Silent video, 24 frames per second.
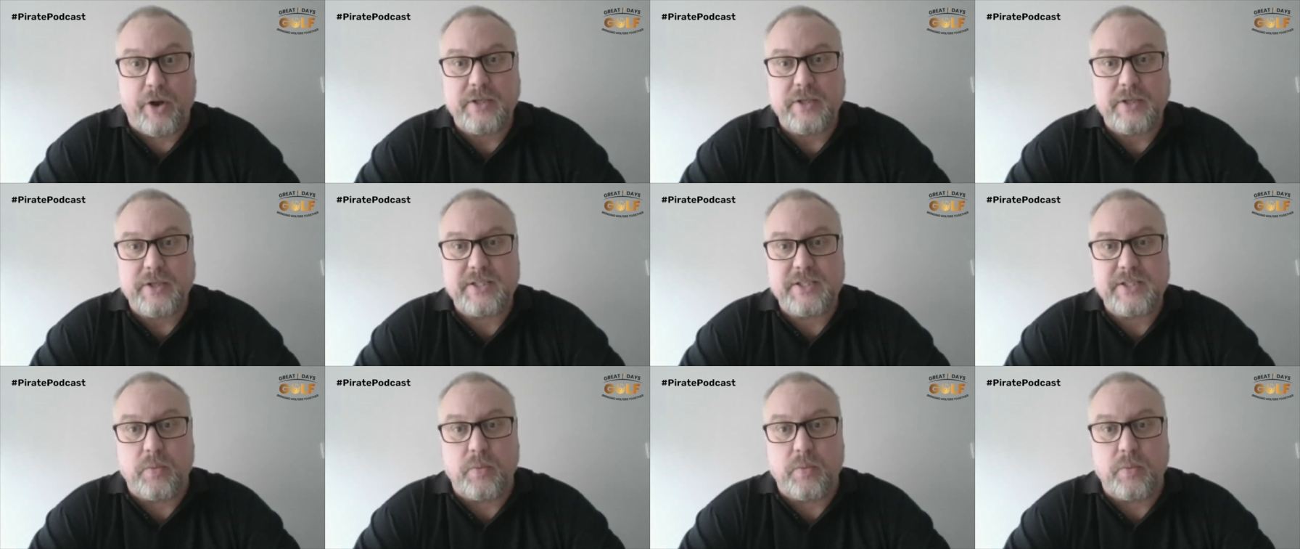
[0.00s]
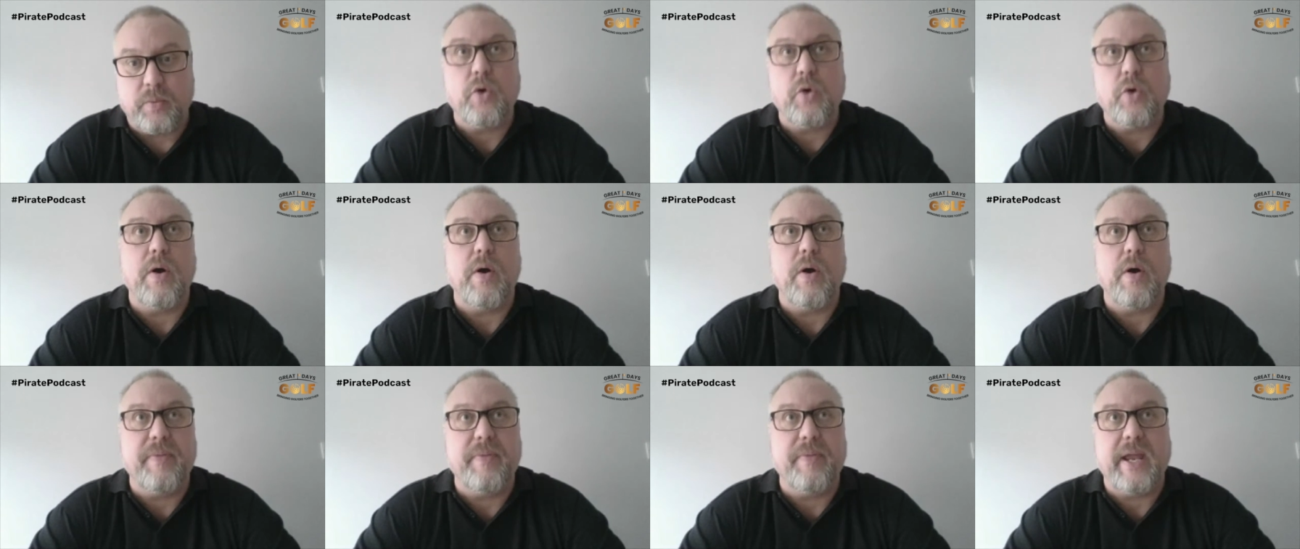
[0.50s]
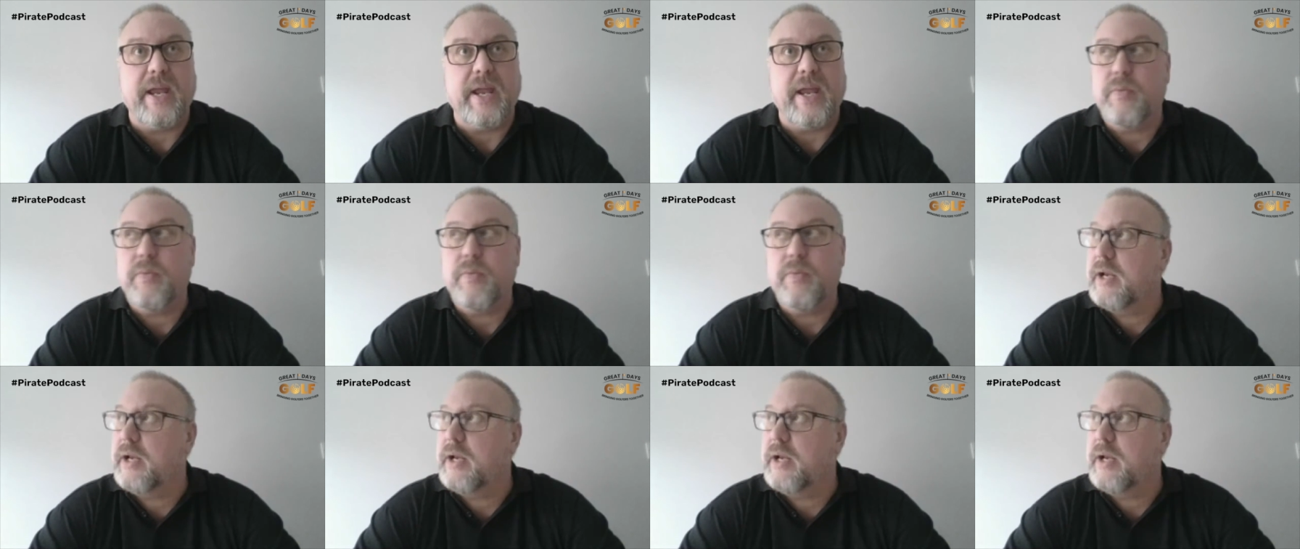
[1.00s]
And we'd go up there when it
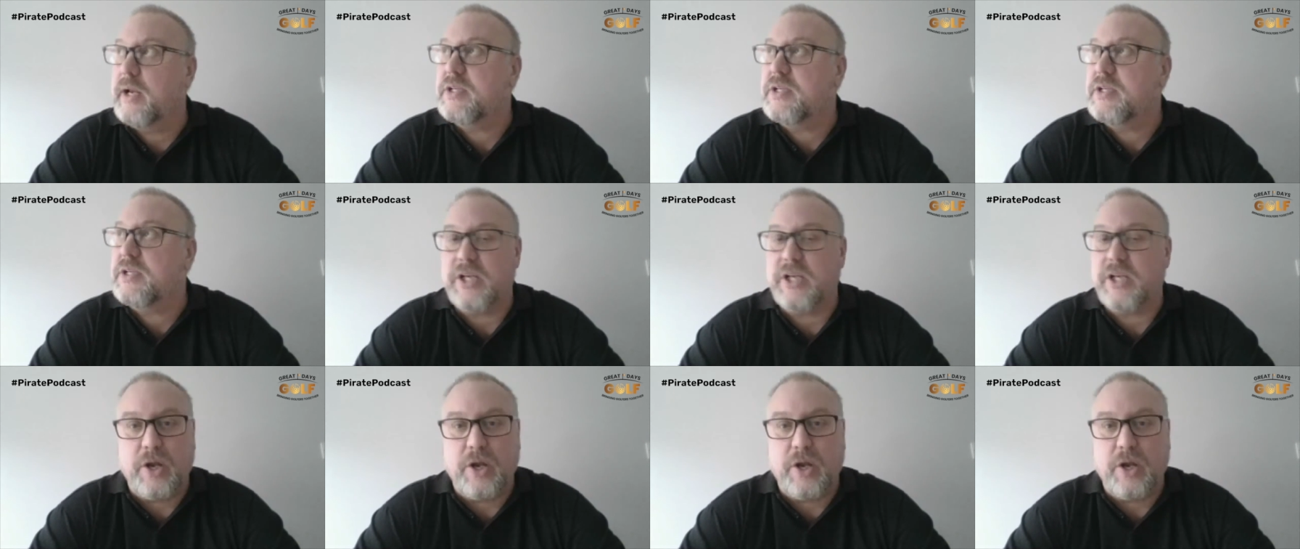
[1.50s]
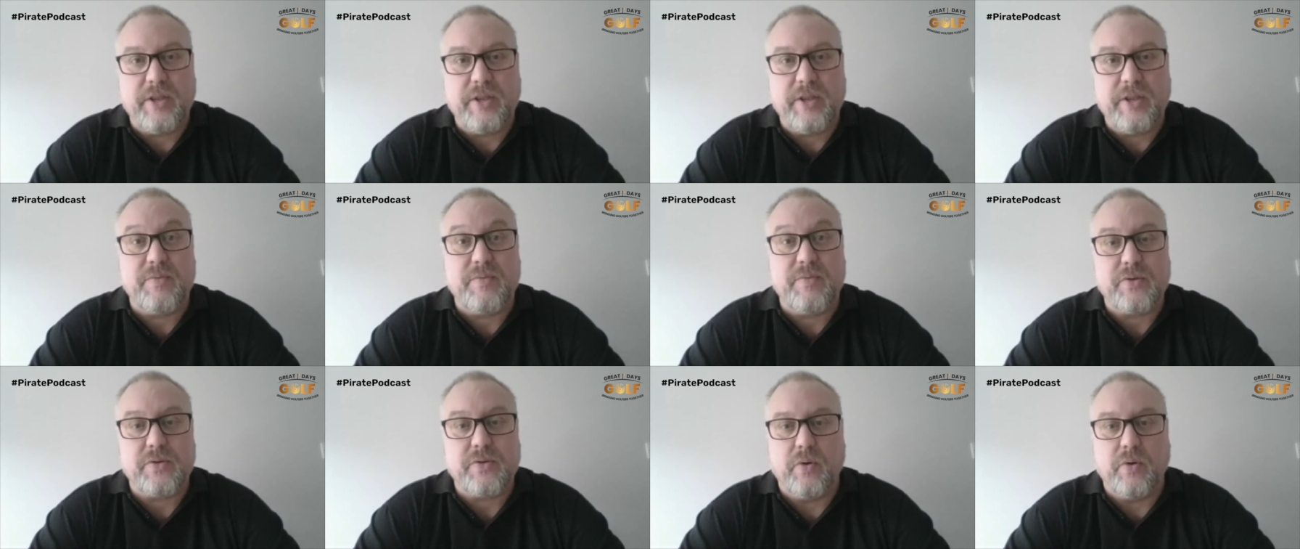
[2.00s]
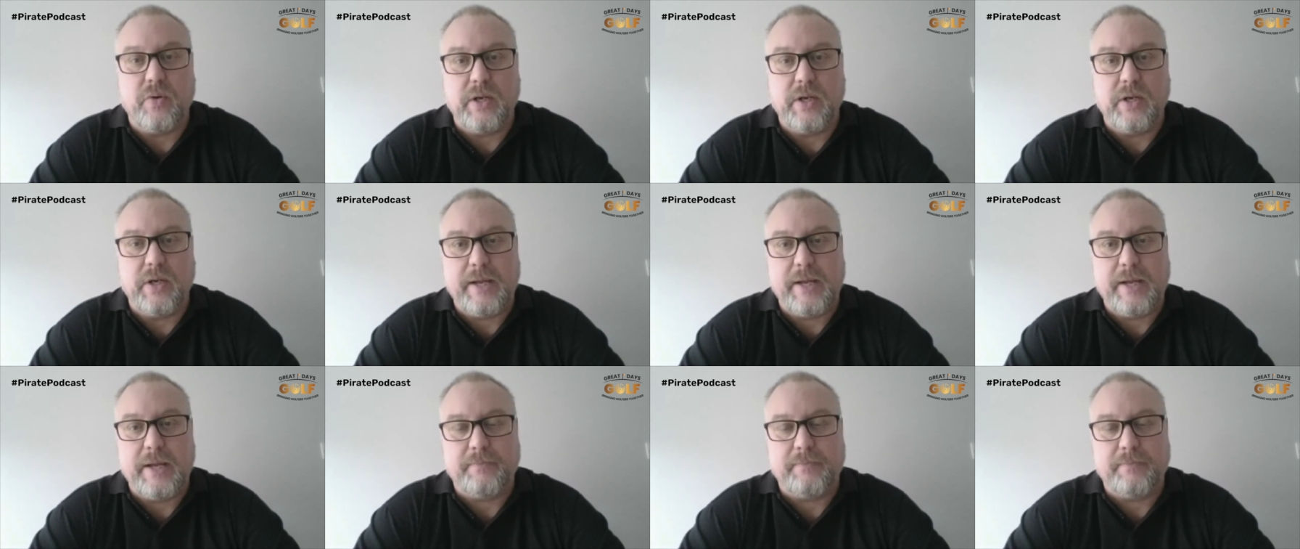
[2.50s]
was, you know, there was all, um,